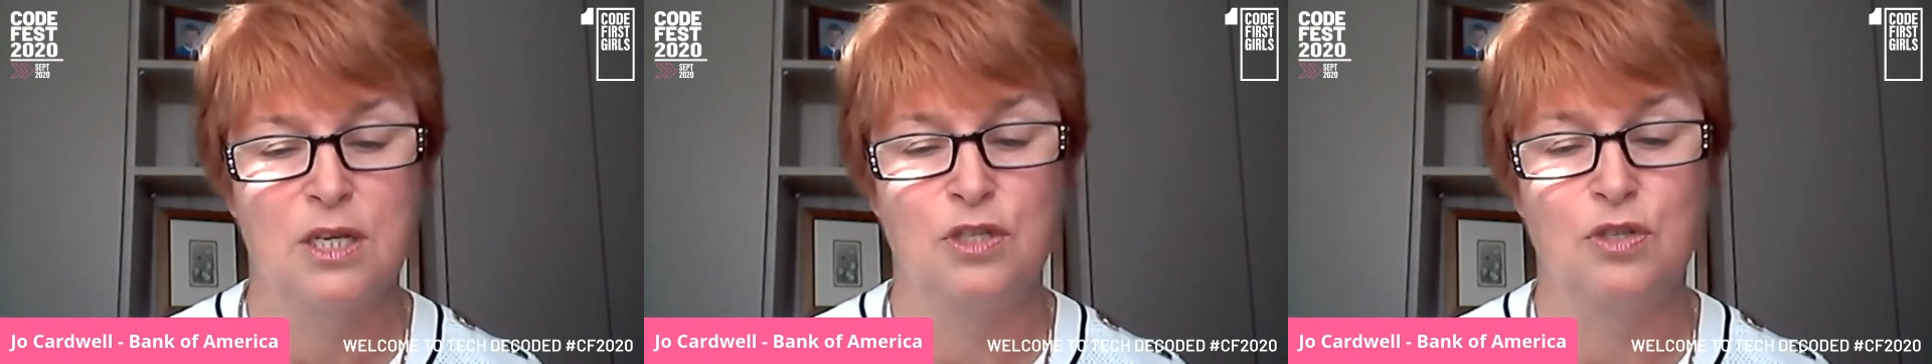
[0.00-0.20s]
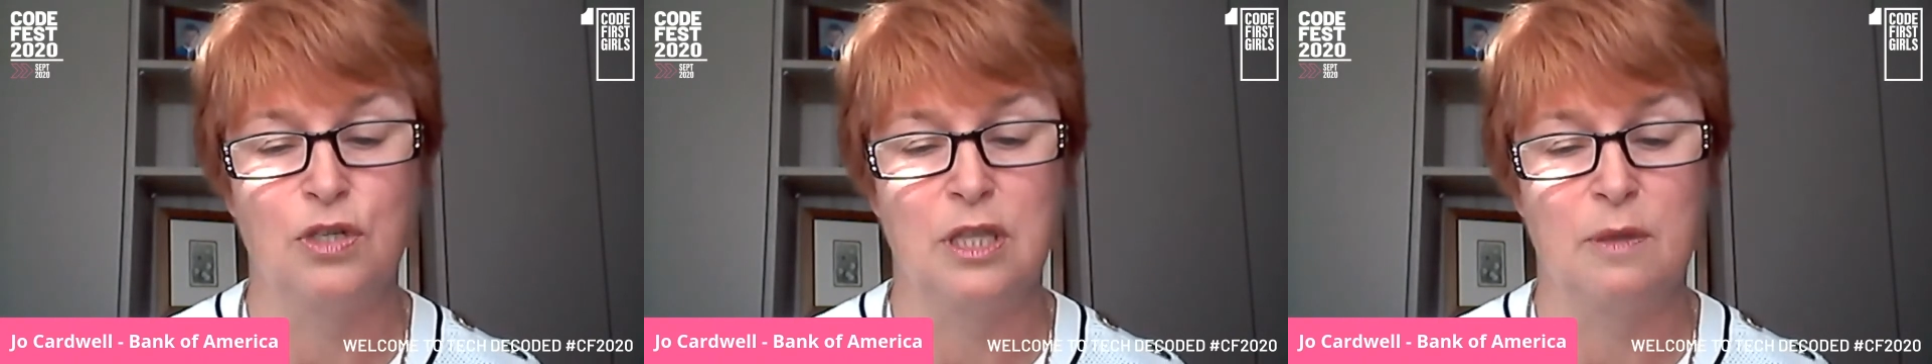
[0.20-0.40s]

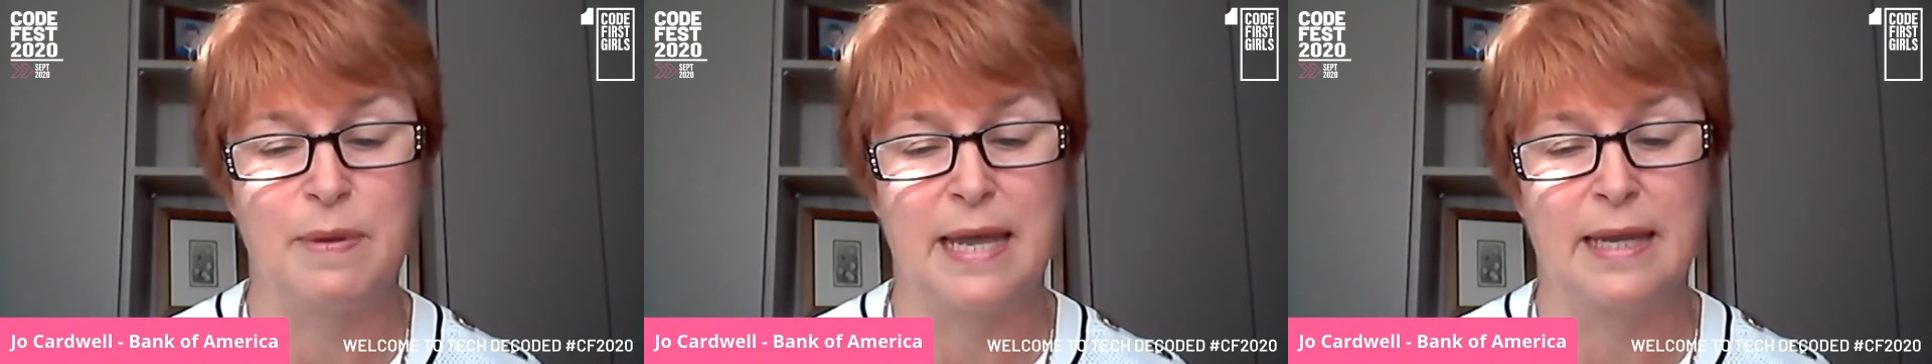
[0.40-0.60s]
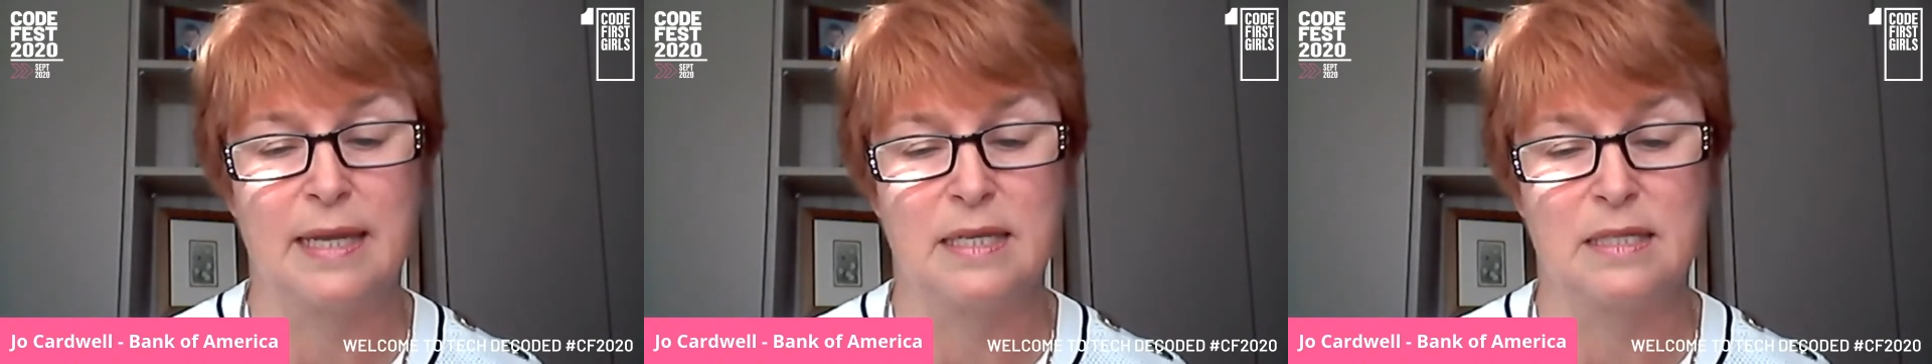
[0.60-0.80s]
joined the
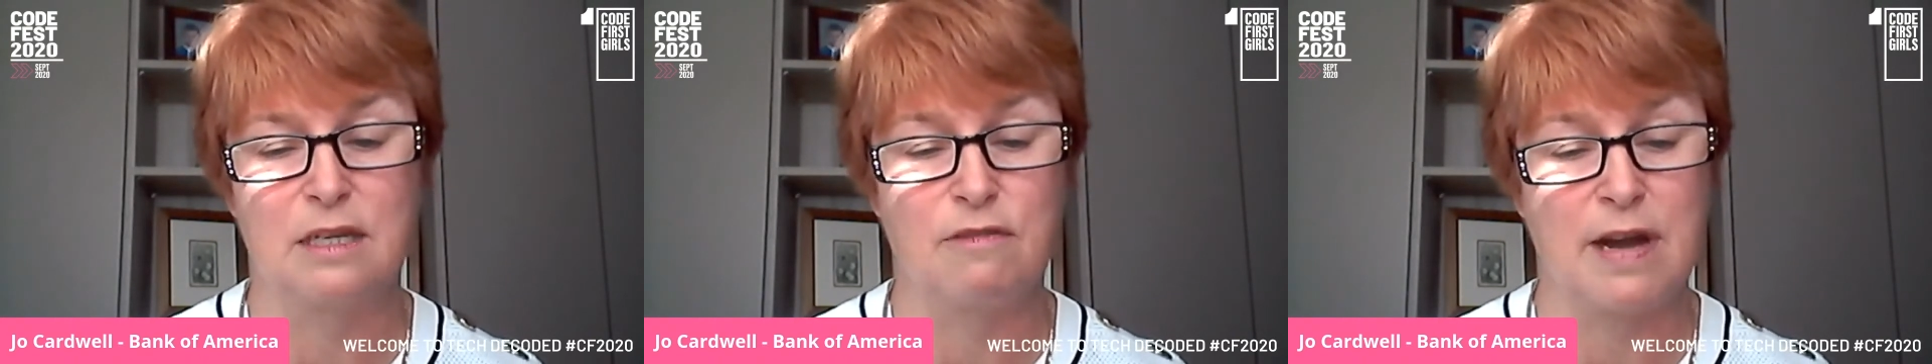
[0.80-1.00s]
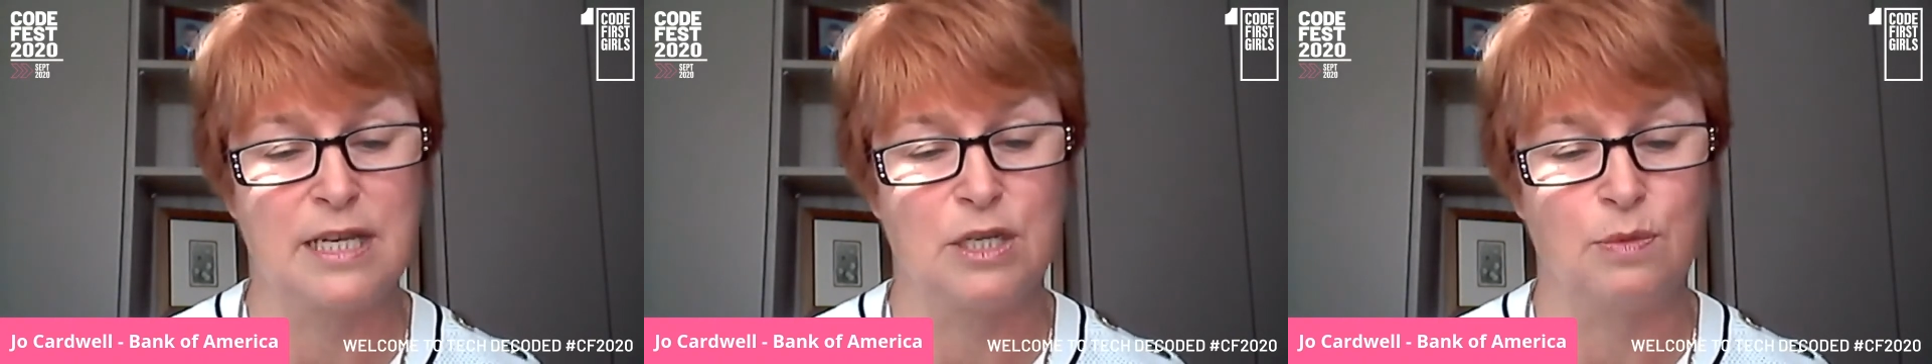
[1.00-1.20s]
bank as a
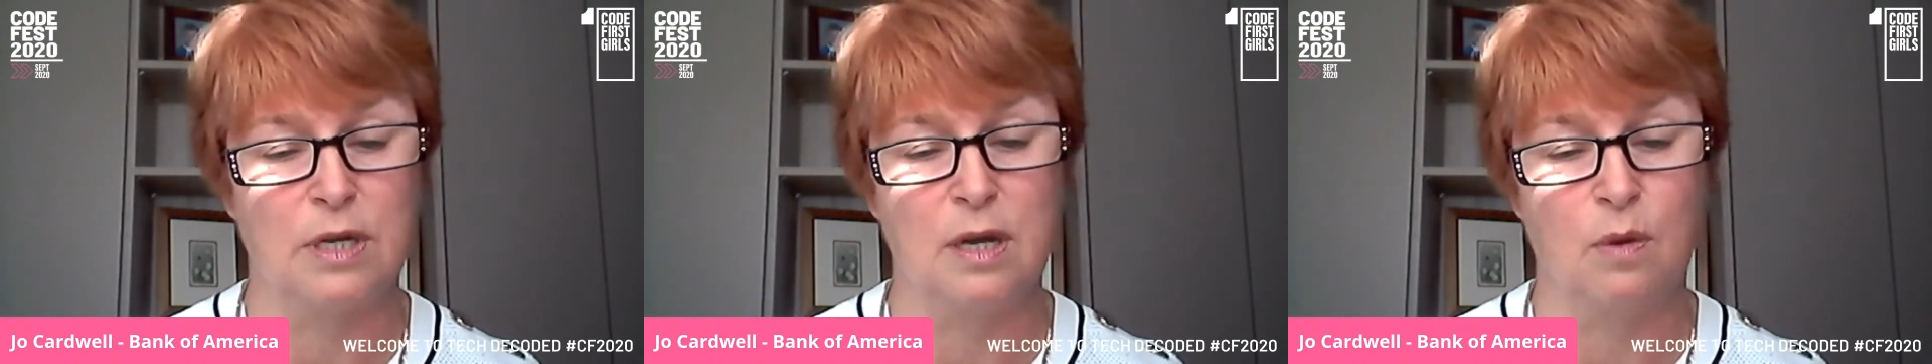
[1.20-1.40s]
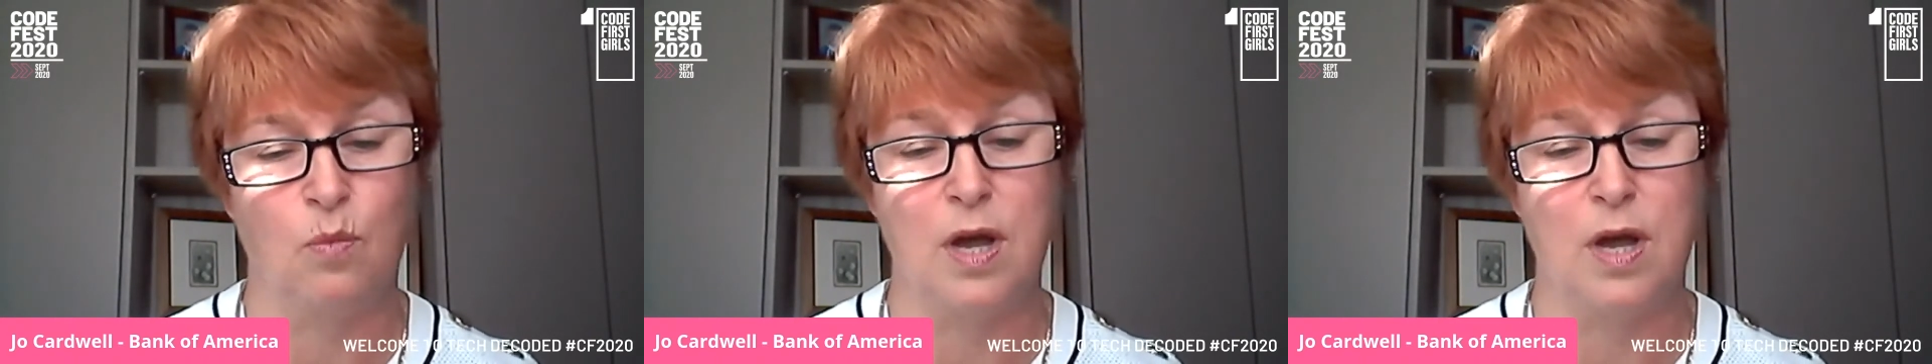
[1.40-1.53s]
graduate